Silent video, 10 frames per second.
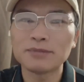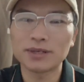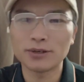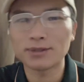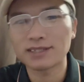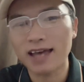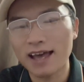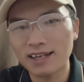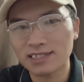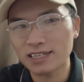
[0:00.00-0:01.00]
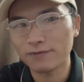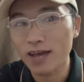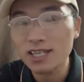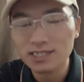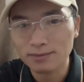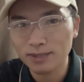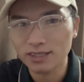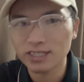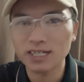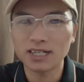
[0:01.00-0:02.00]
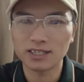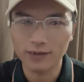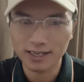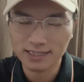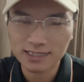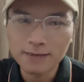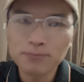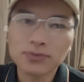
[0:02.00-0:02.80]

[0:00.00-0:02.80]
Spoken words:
be used as investment advice.